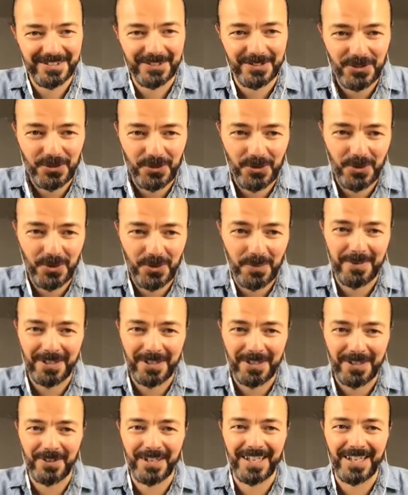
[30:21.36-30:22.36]
not Germany,
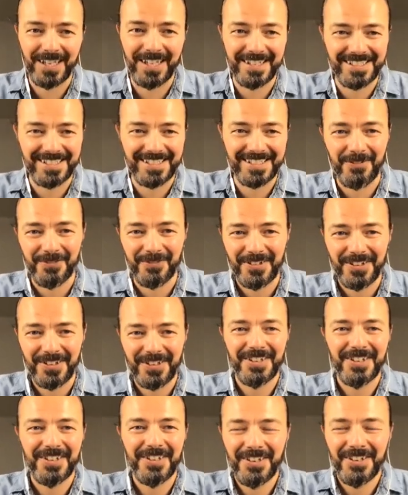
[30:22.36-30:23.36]
but on the other side of
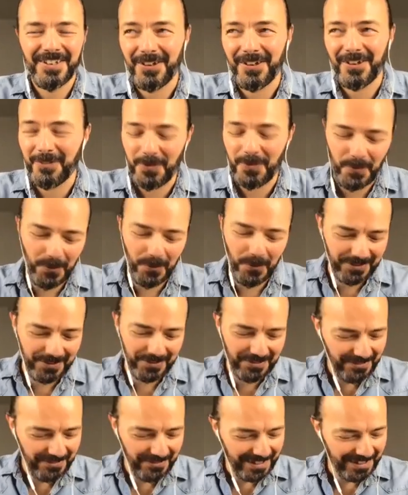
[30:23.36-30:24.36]
of the world
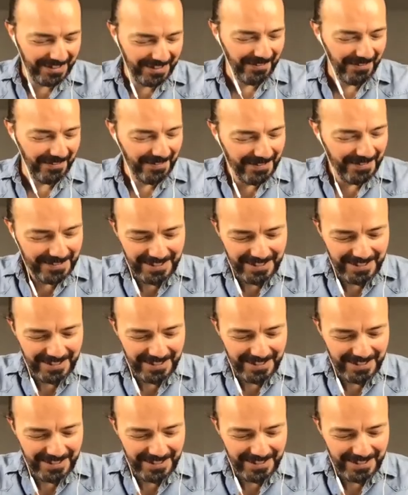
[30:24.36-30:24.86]
right now.